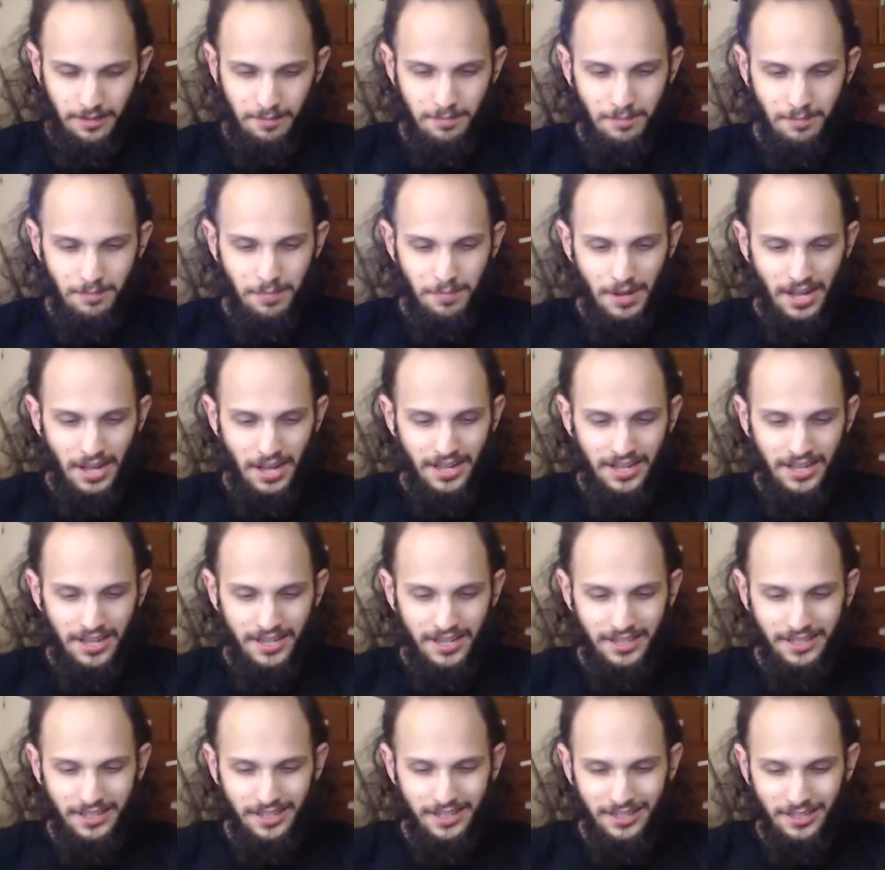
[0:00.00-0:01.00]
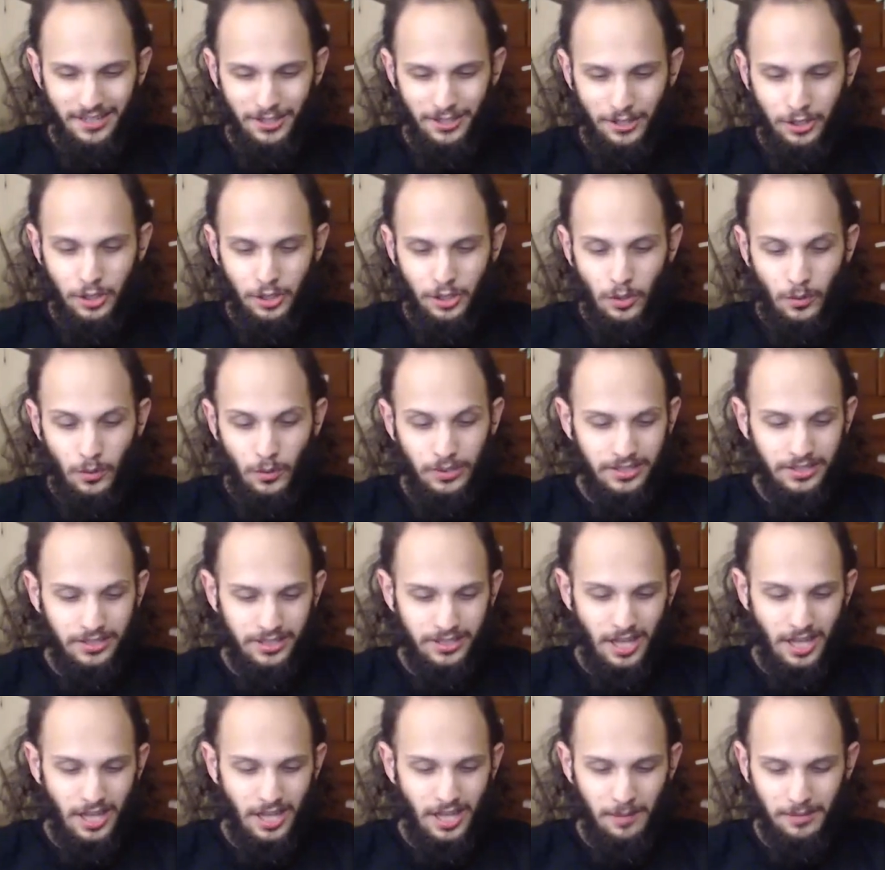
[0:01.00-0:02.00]
by going to the
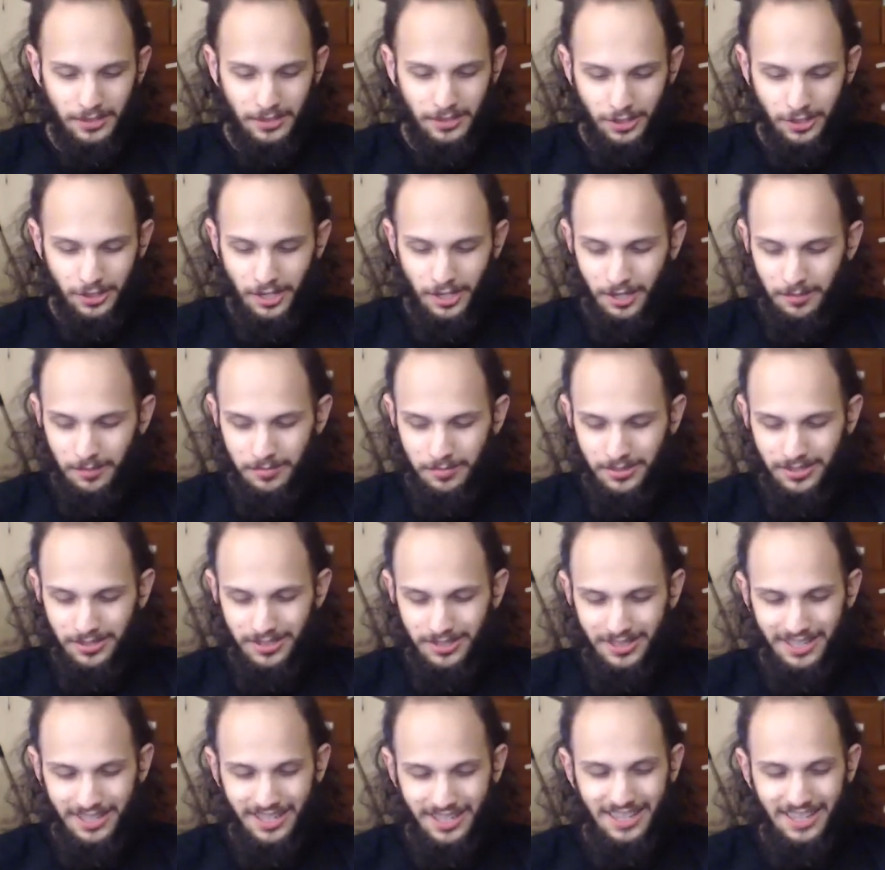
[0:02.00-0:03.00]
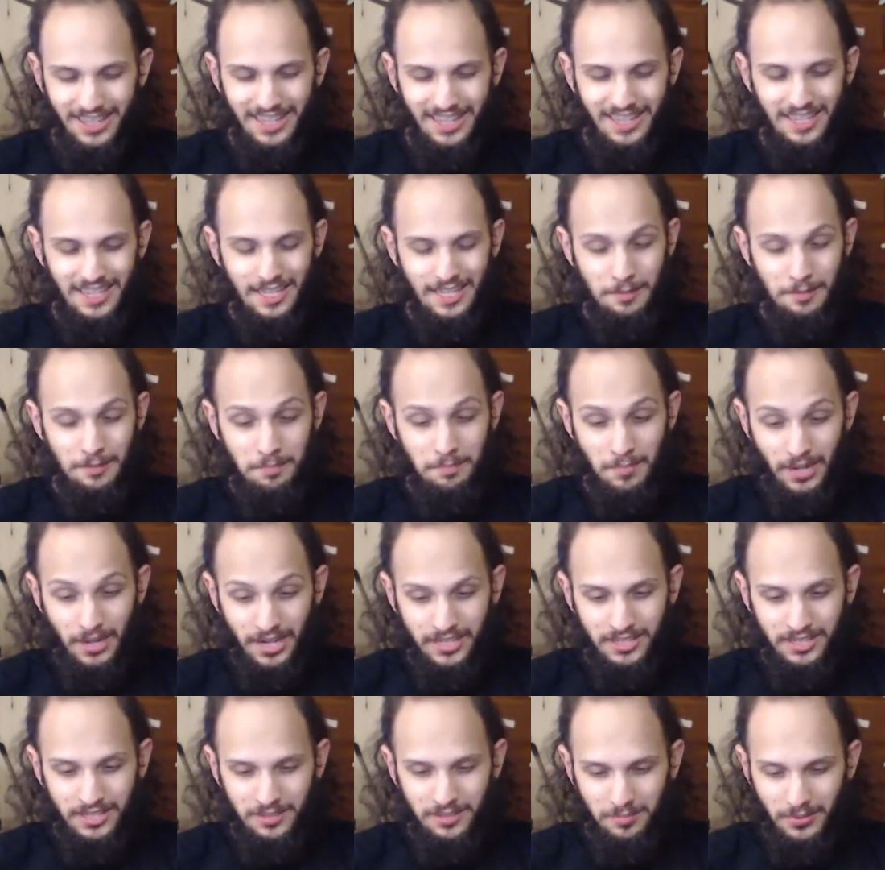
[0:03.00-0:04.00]
comic shop and
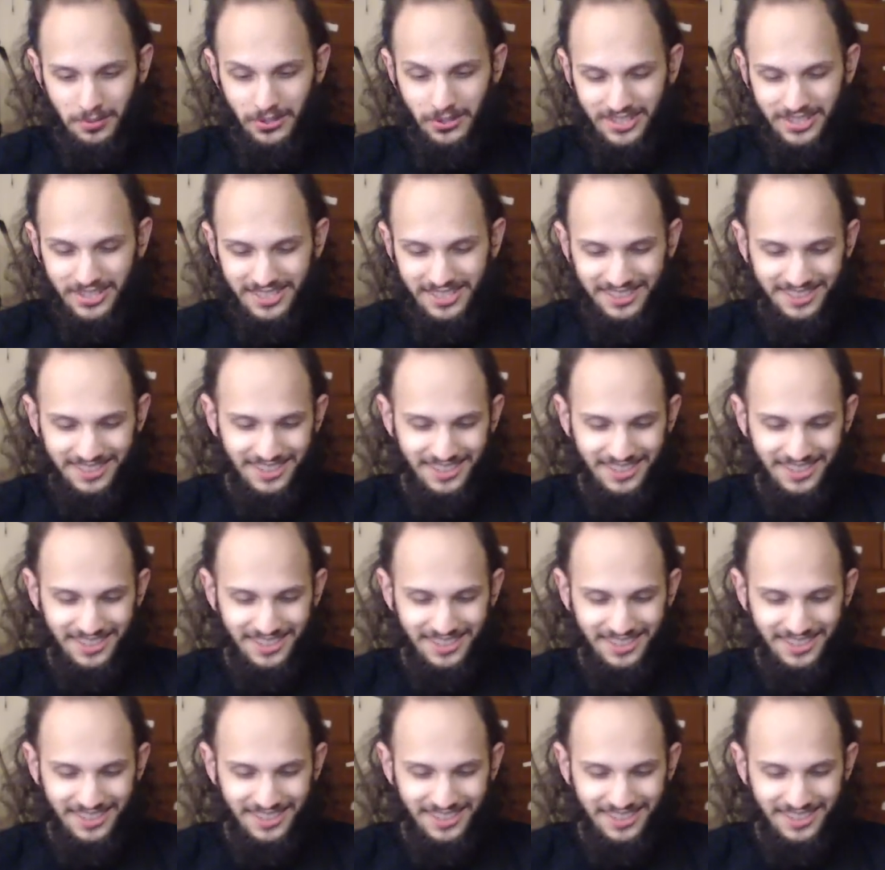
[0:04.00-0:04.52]
buying the book.